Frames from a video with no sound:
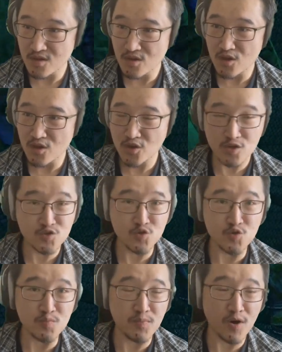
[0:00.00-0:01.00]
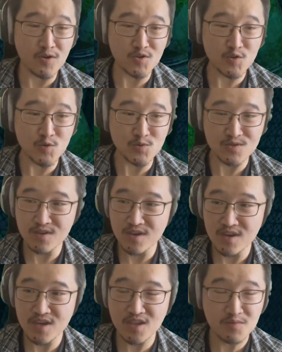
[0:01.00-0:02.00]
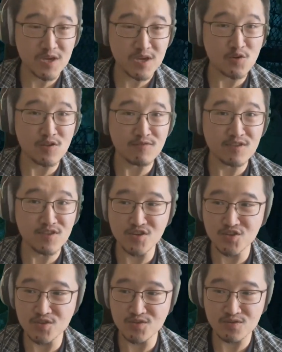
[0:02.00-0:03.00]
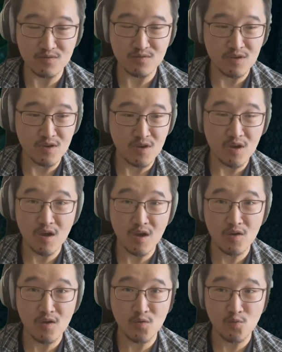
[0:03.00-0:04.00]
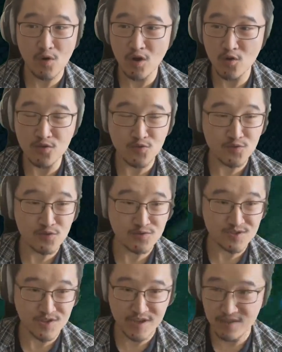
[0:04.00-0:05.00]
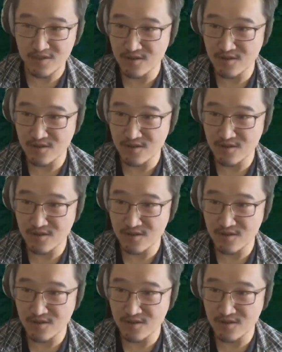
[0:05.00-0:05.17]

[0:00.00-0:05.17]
There are 2 puzzles in the middle of the dungeons, and we'll go through those together.